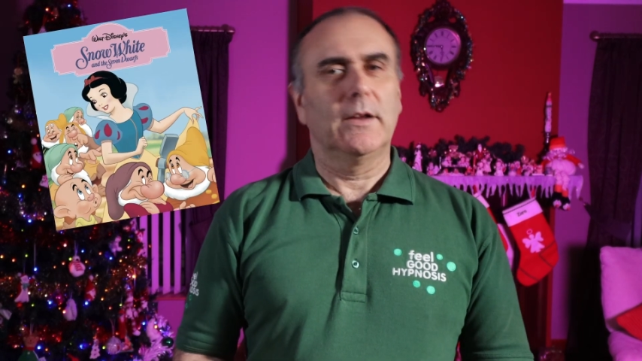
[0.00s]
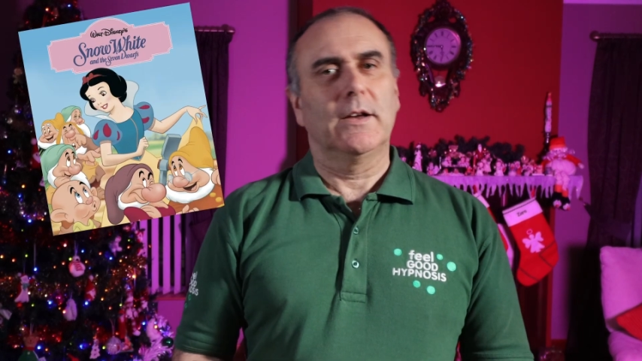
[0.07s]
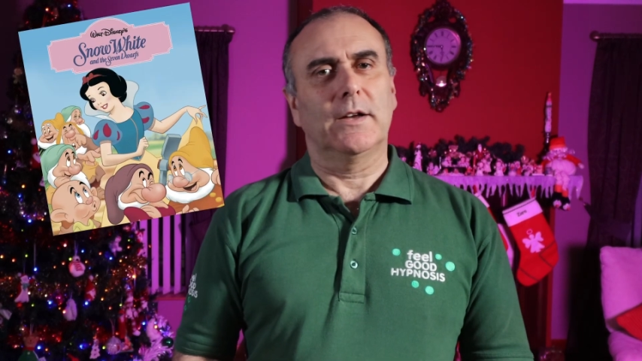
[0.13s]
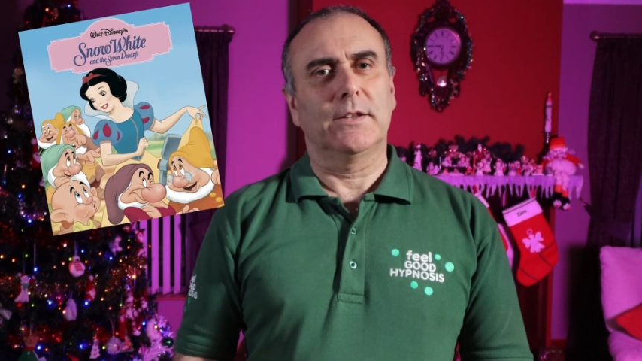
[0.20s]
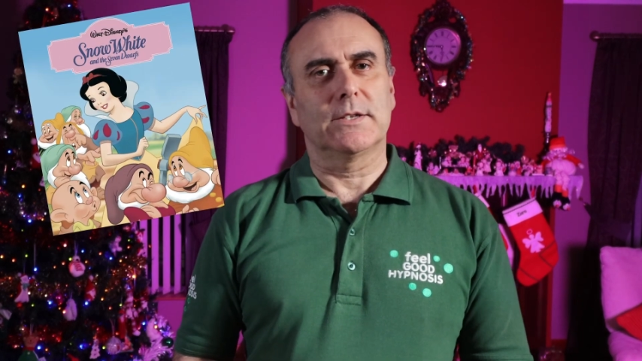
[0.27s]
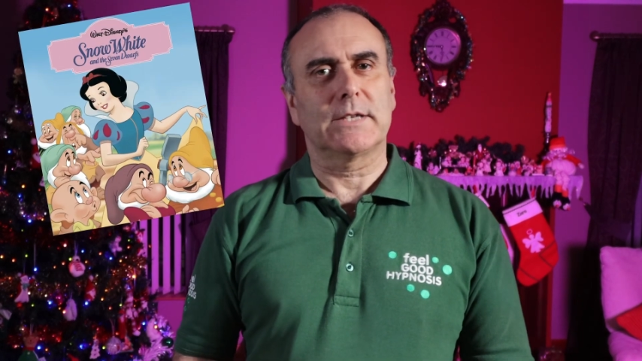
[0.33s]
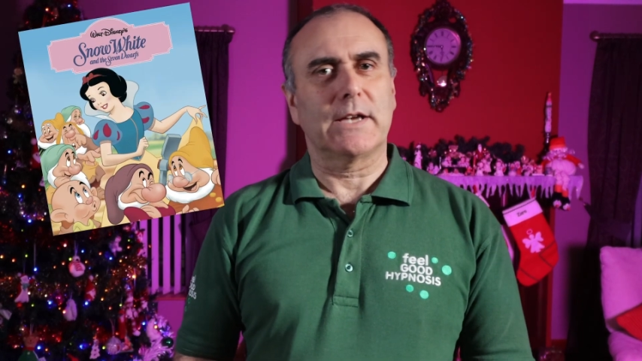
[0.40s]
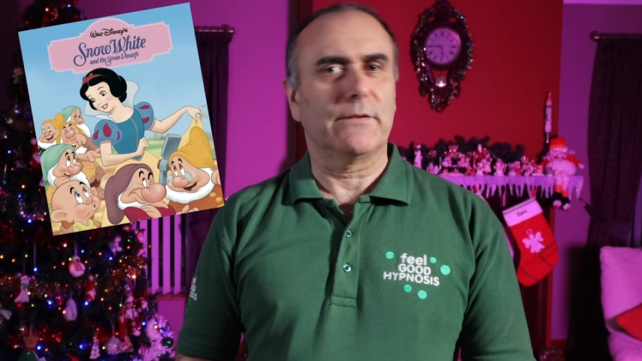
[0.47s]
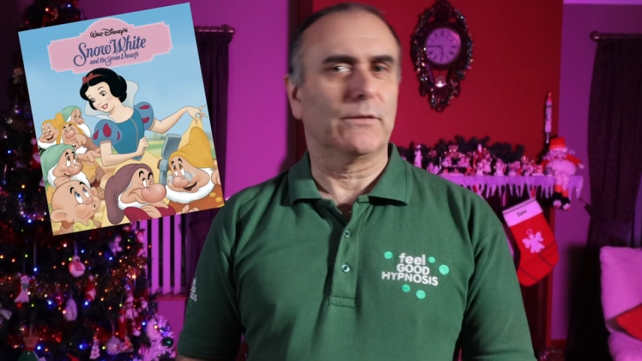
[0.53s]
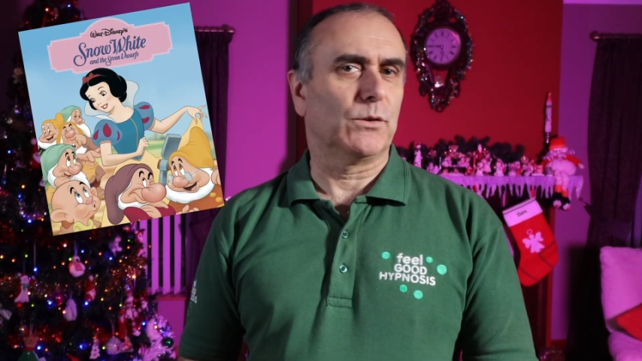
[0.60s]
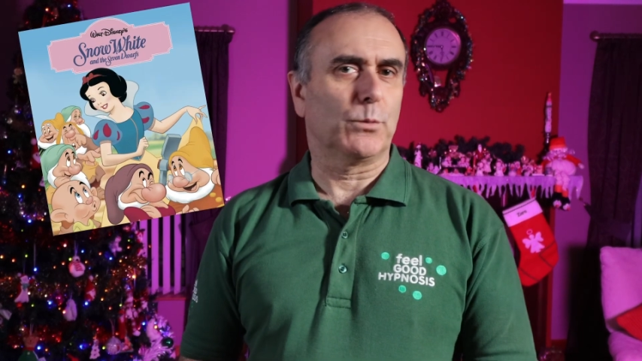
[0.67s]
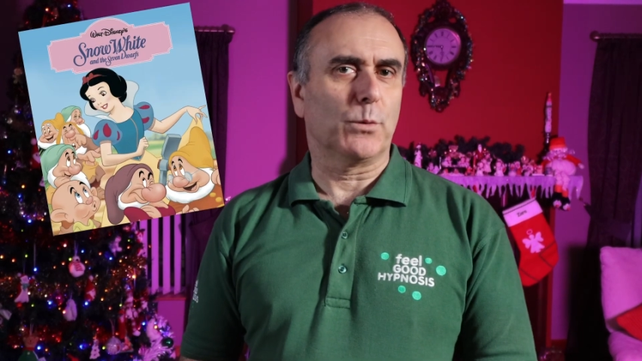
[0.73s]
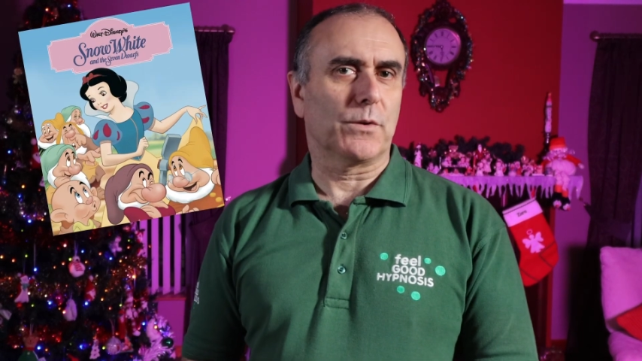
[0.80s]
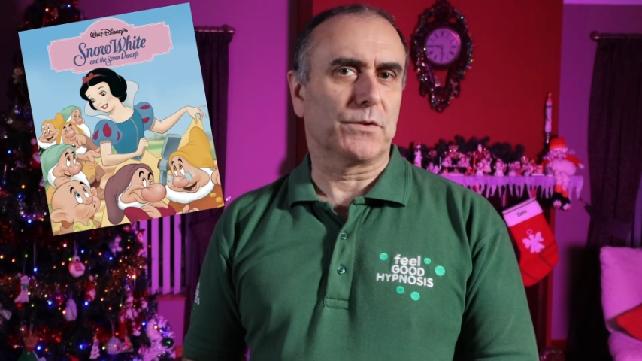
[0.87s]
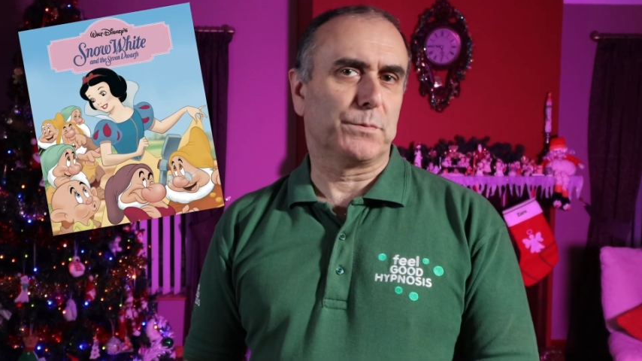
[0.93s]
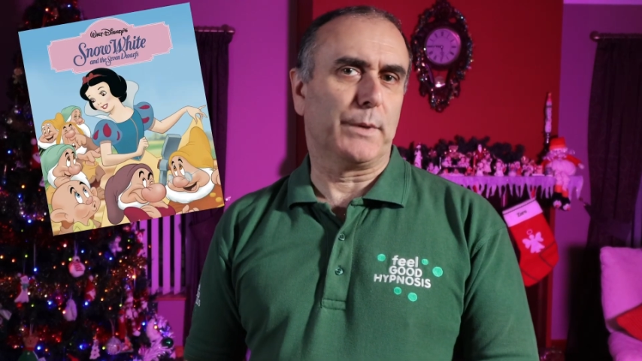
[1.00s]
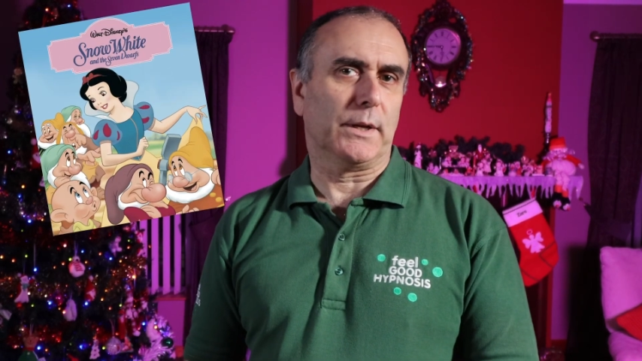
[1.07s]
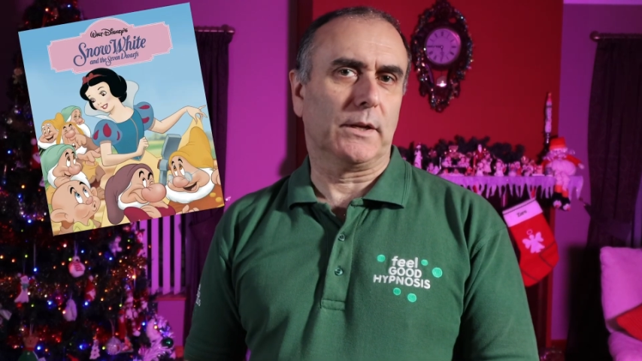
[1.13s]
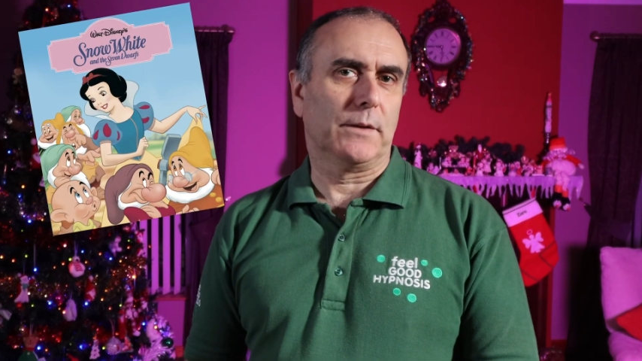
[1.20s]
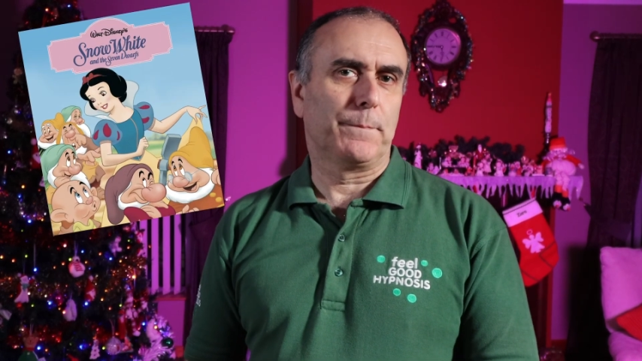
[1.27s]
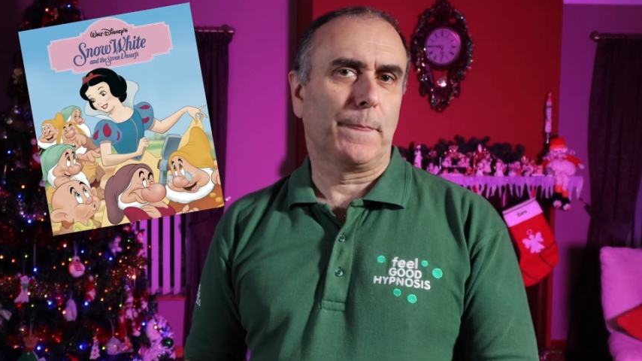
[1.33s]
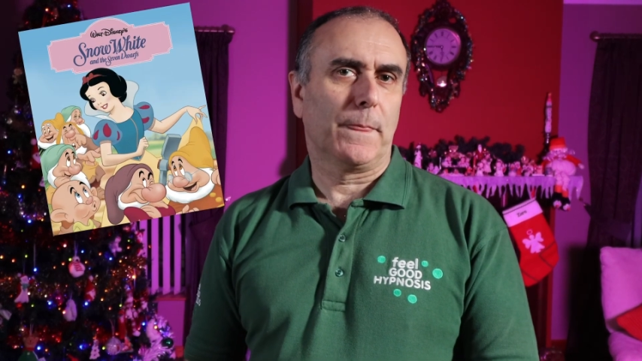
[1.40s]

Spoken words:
and the 7 Dwarfs bit.